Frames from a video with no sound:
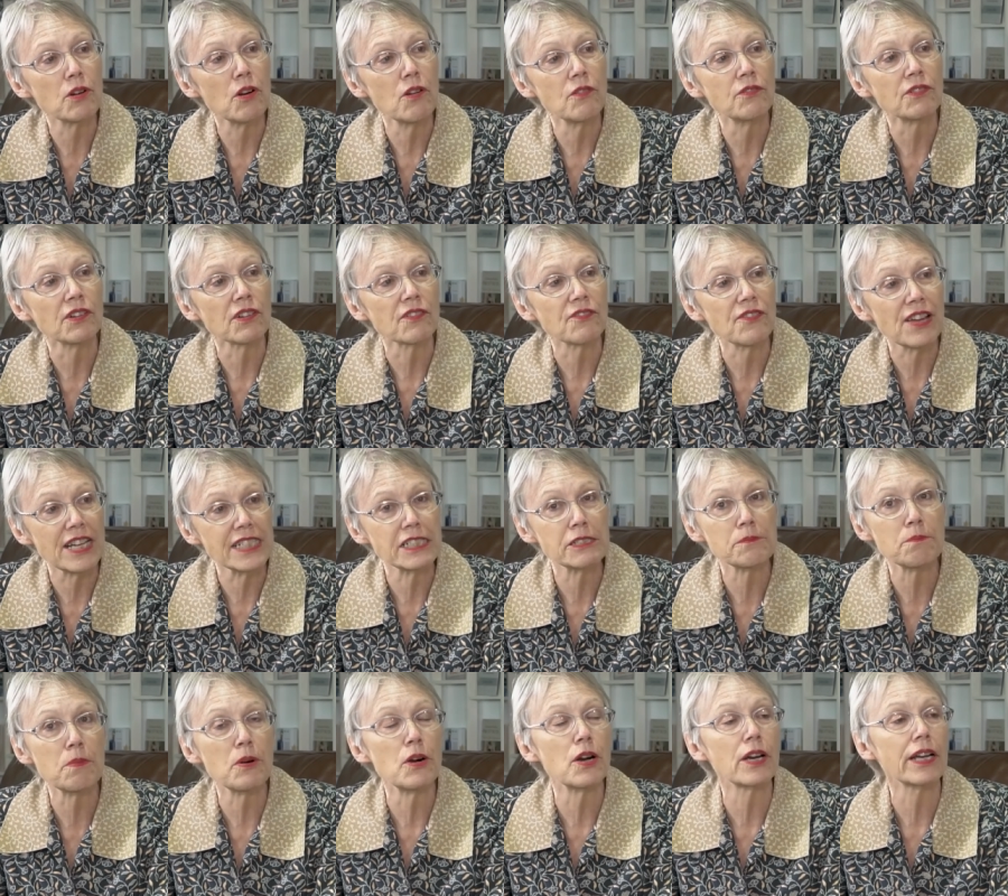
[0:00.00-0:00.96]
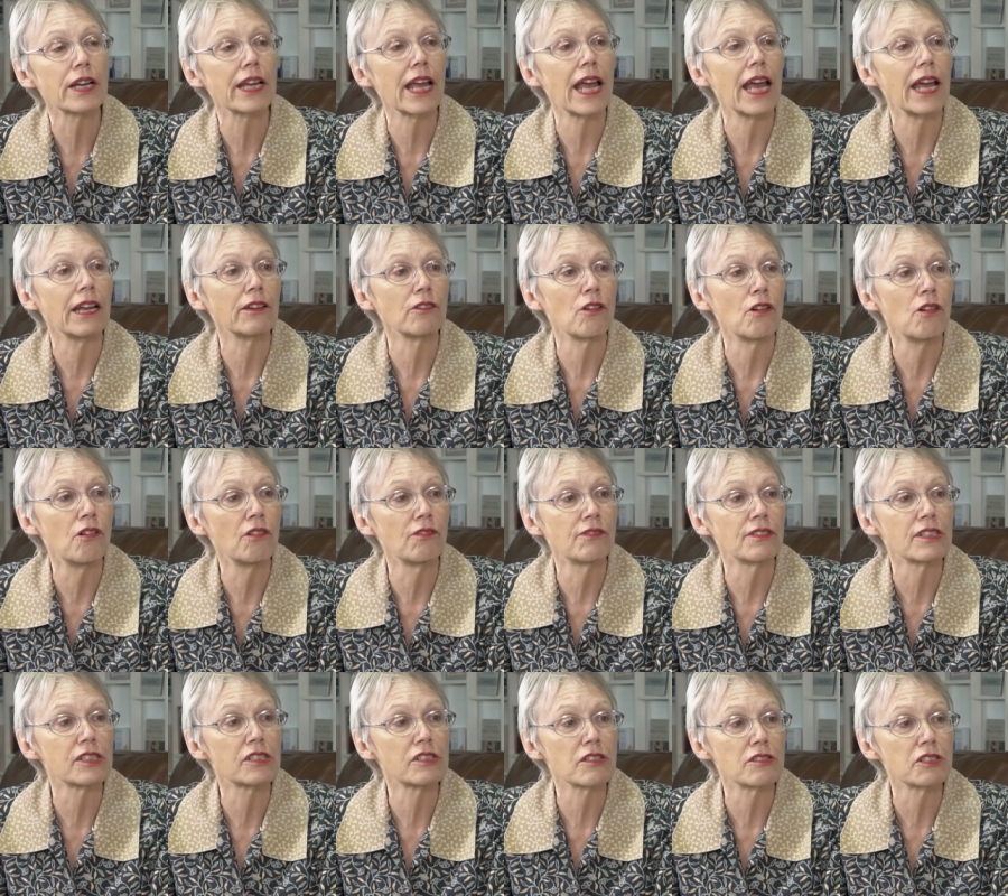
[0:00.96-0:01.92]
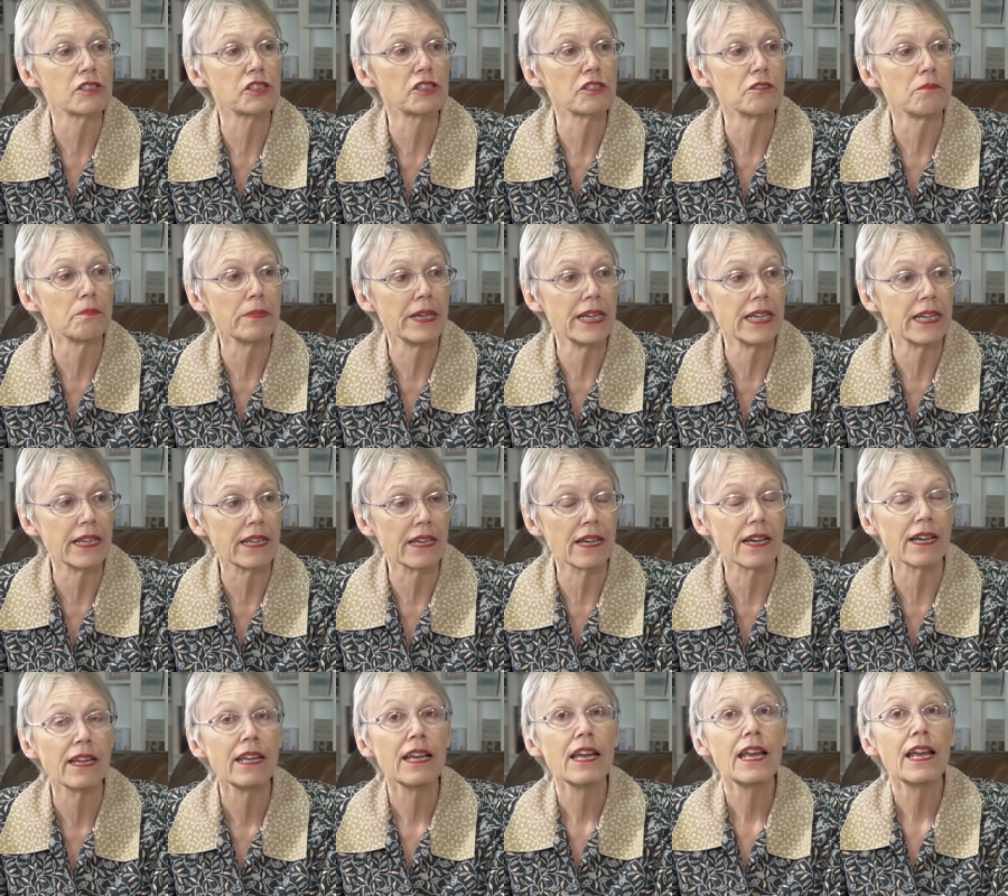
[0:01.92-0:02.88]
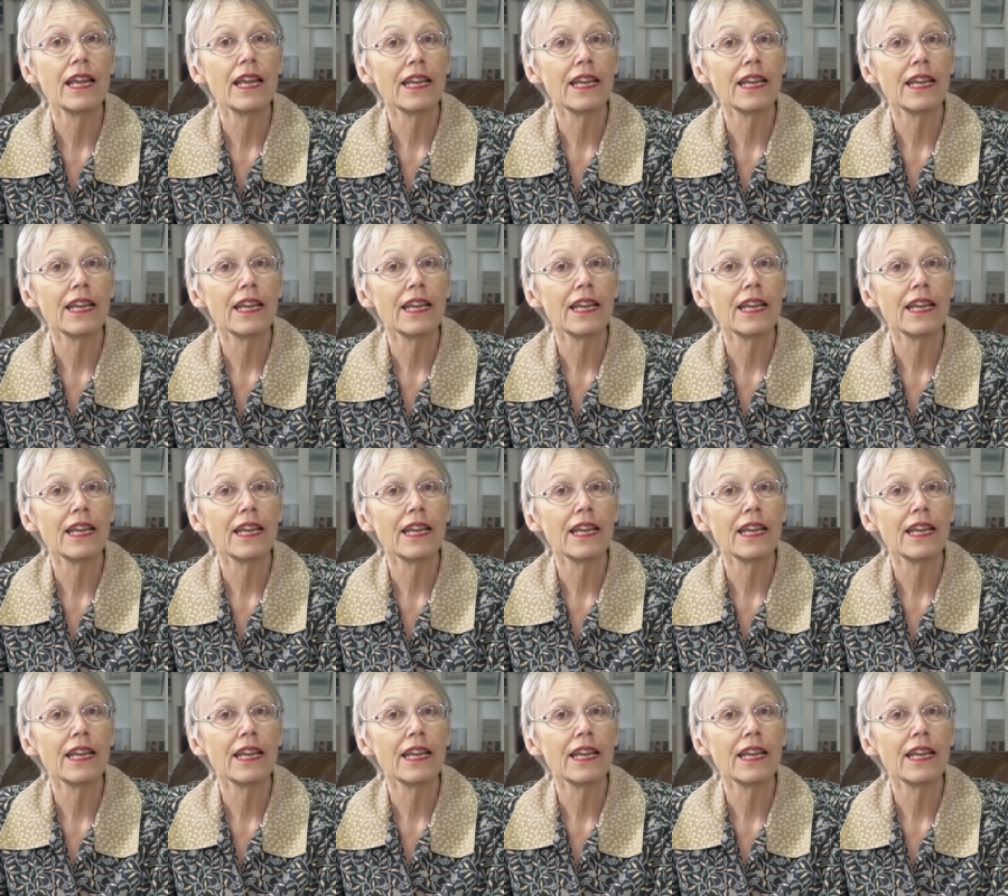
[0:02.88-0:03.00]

over Facebook and over social media,